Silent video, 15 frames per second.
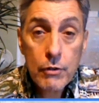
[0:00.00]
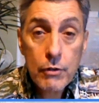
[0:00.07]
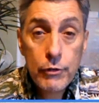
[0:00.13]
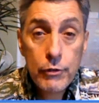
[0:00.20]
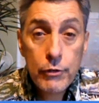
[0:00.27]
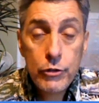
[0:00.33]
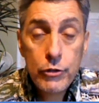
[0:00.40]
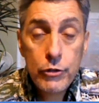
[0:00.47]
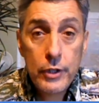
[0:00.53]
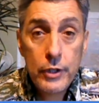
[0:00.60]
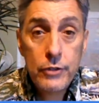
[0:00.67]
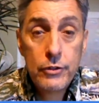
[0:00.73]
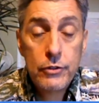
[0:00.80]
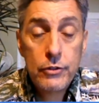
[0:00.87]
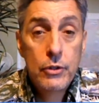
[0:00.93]
for two
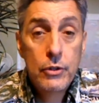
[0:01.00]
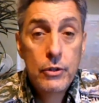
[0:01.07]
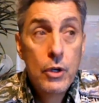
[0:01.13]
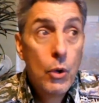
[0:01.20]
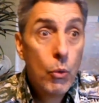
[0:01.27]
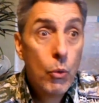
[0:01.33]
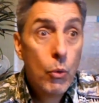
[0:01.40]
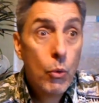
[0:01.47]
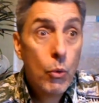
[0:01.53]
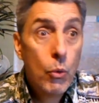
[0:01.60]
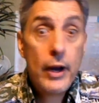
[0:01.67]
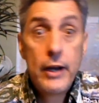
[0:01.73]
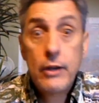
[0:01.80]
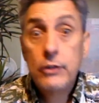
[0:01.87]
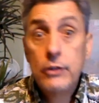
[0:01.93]
reasons. One,
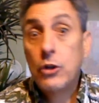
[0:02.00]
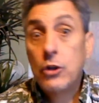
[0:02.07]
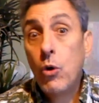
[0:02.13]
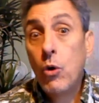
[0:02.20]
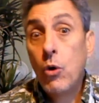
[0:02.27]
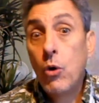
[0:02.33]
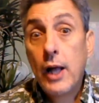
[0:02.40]
radio is a whole lot